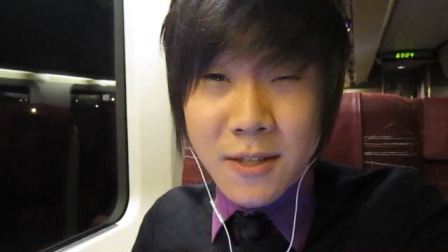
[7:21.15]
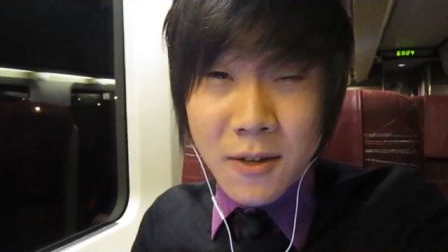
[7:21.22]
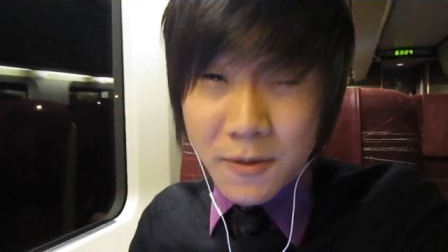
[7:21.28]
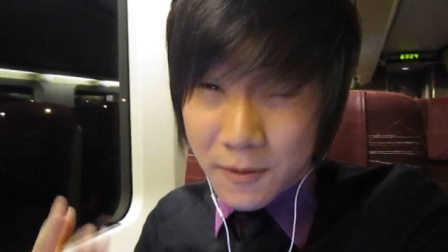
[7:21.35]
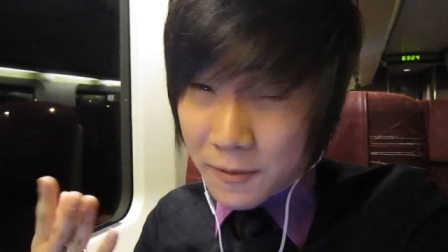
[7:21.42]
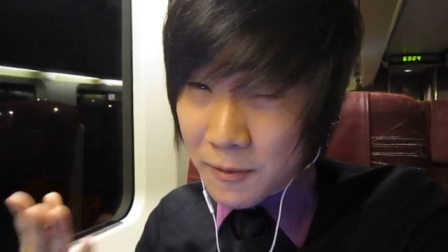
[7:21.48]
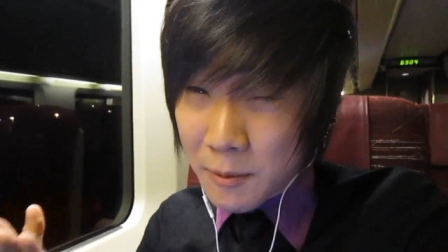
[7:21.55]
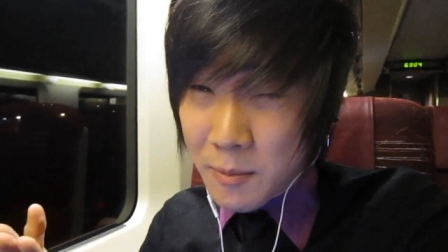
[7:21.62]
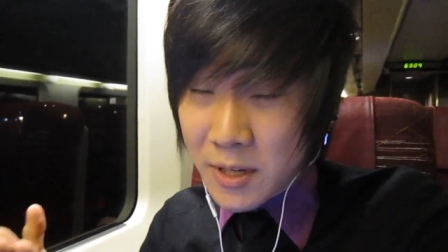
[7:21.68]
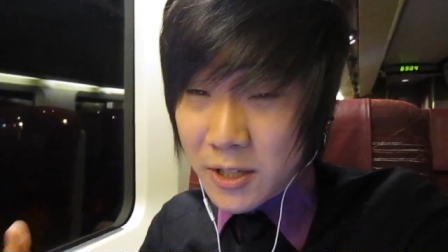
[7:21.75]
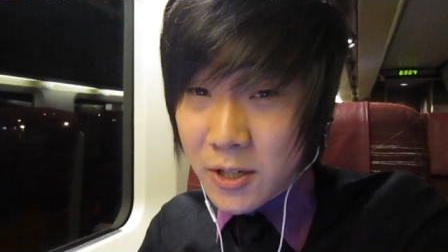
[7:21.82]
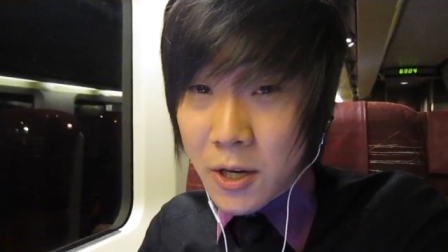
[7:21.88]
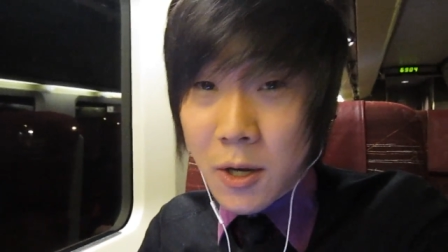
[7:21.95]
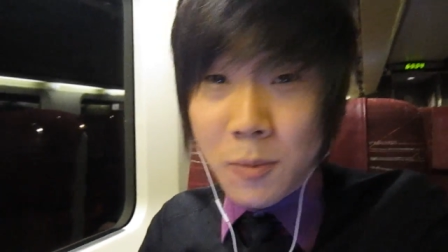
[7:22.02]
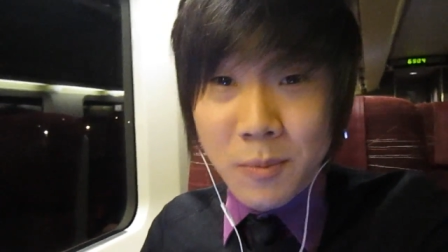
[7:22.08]
So if you're from
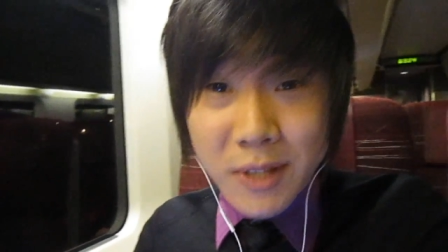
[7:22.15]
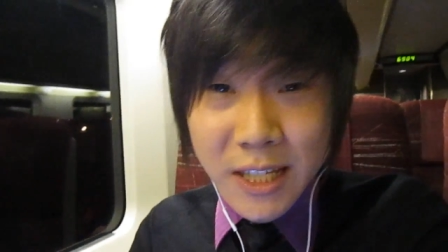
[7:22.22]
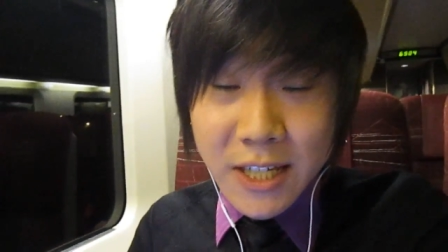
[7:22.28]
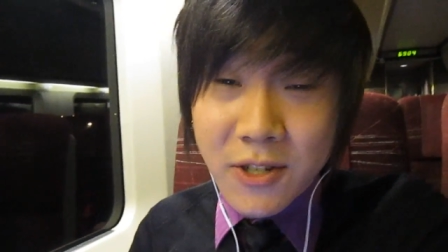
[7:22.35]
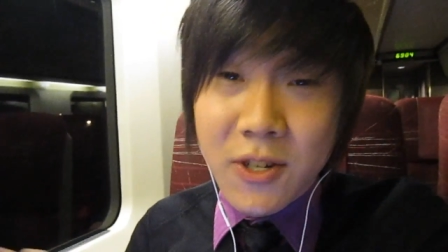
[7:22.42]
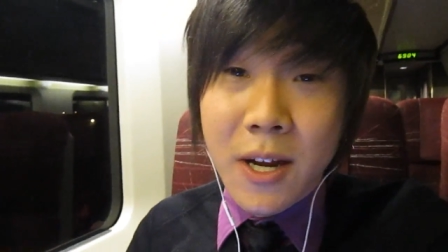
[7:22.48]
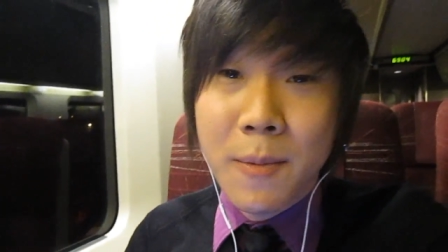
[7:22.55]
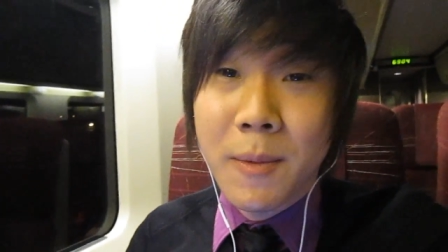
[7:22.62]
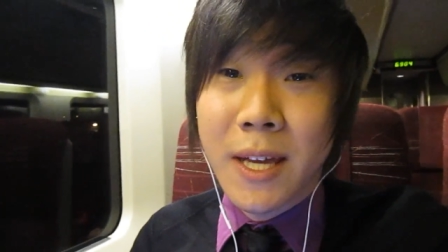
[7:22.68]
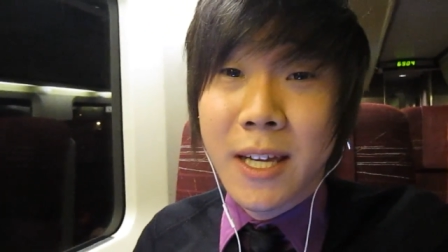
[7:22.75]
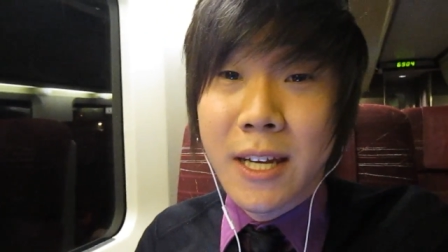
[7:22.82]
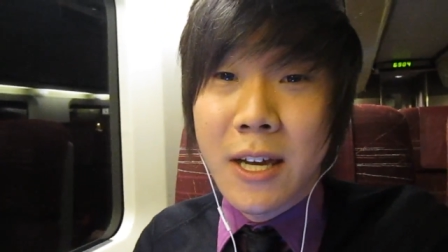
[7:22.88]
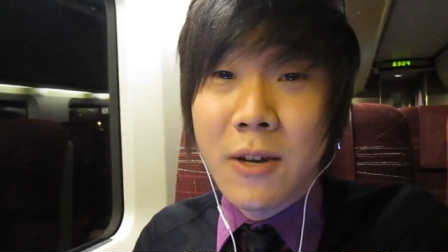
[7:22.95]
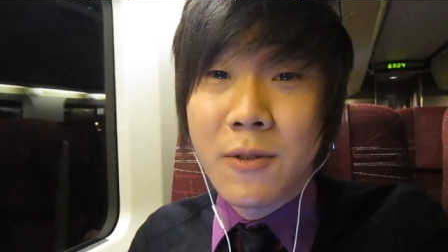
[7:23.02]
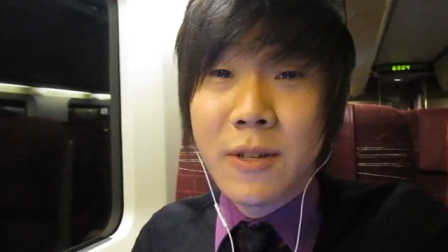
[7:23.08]
Montreal, please try and
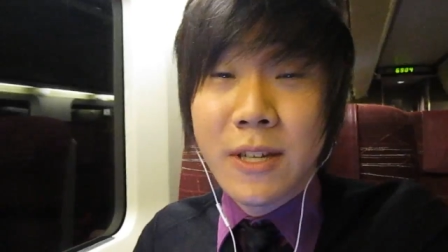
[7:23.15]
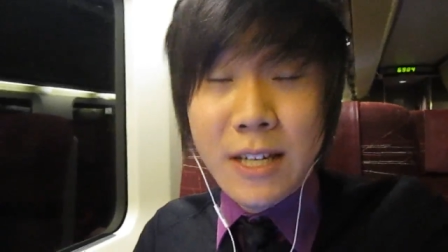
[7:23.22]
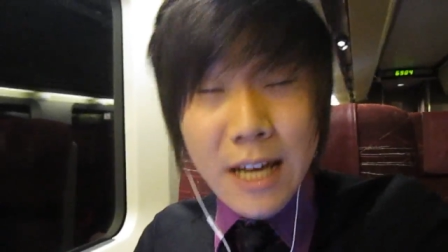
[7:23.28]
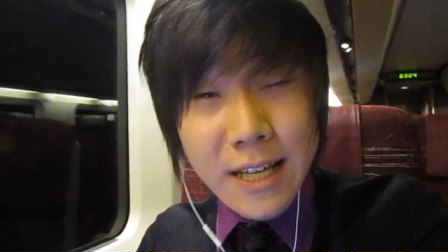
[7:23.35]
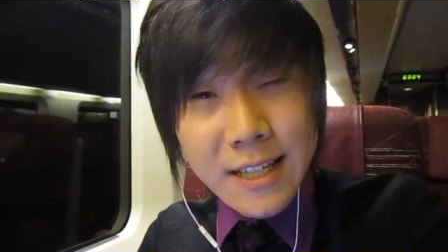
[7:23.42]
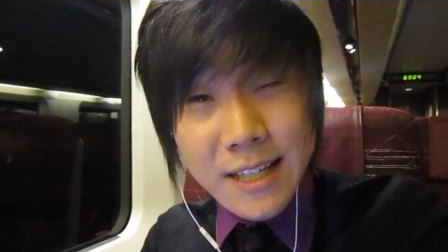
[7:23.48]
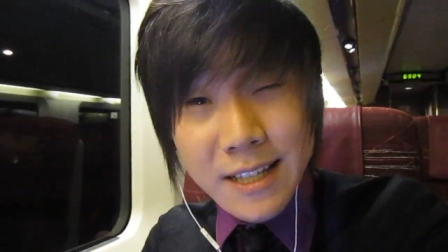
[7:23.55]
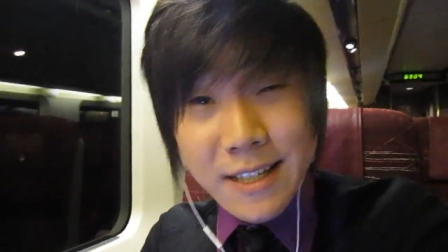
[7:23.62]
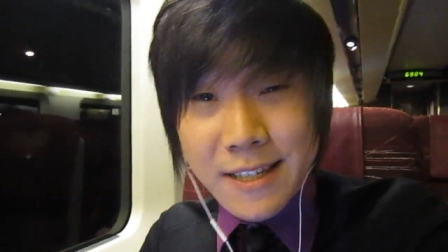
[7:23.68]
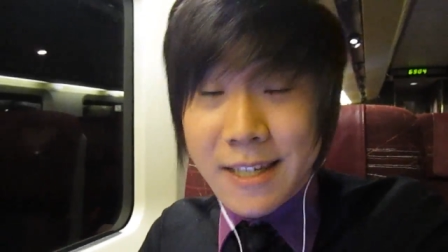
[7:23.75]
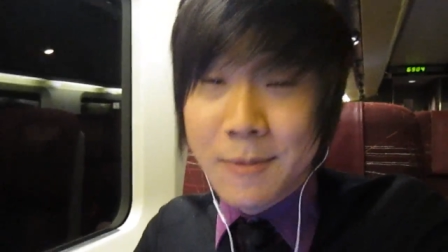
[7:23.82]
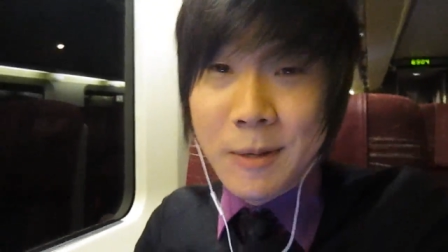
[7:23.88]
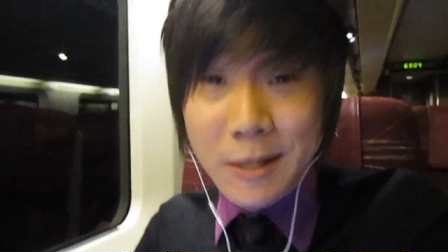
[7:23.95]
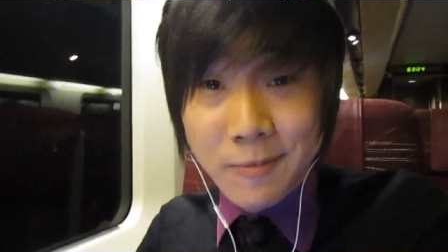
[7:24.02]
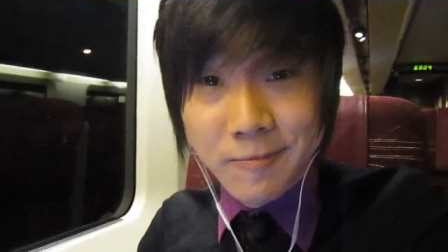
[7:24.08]
make it out. You guys get to
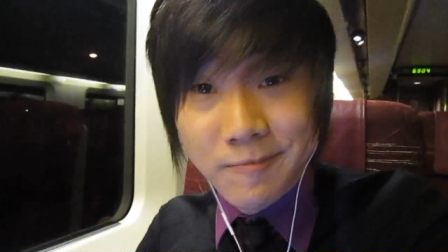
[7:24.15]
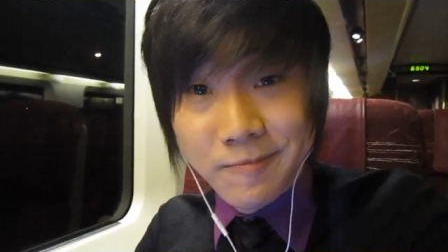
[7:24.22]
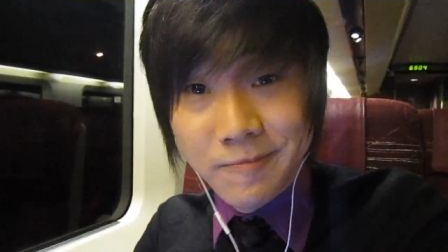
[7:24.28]
see me.